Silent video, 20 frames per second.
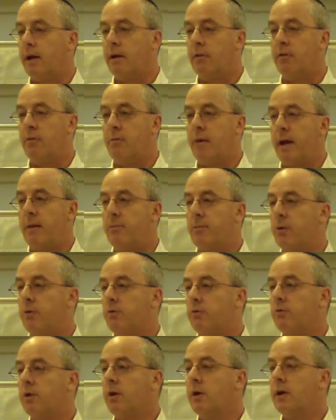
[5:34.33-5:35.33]
Any of the
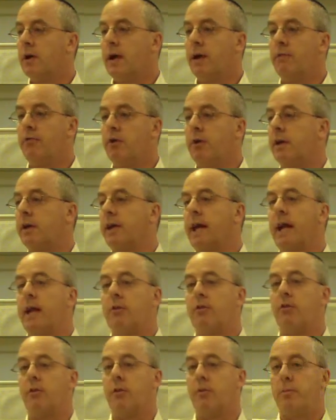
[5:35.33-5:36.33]
papers, if you can get
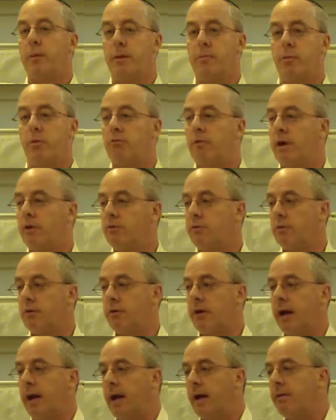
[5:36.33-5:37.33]
it to the people raising
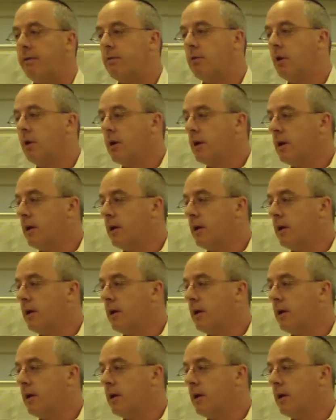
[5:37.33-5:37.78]
their hand,